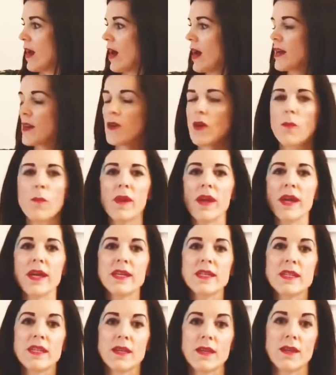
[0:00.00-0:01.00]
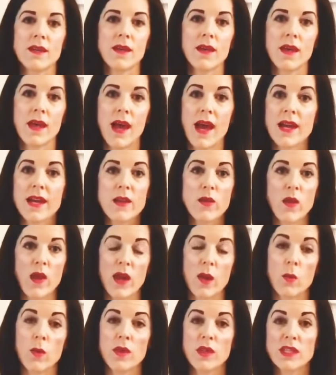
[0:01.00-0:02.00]
I've not made
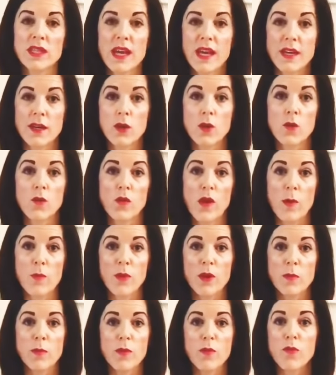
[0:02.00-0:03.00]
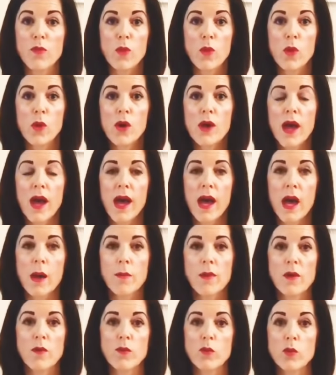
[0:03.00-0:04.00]
anything with a technical fabric before.
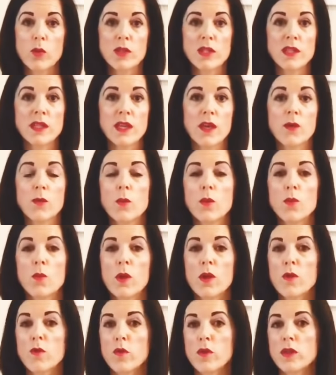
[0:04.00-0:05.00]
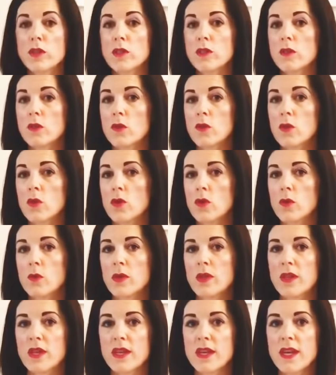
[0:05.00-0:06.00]
I've always sewn with wovens or
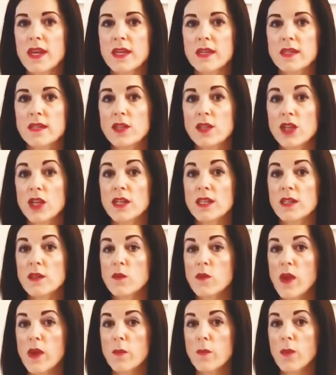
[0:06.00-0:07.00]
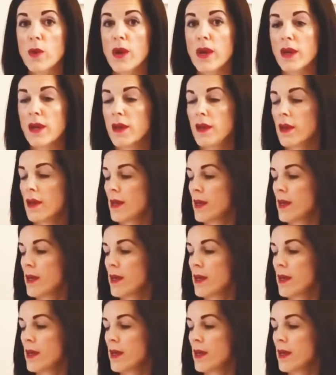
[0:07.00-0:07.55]
with a knit jersey fabric.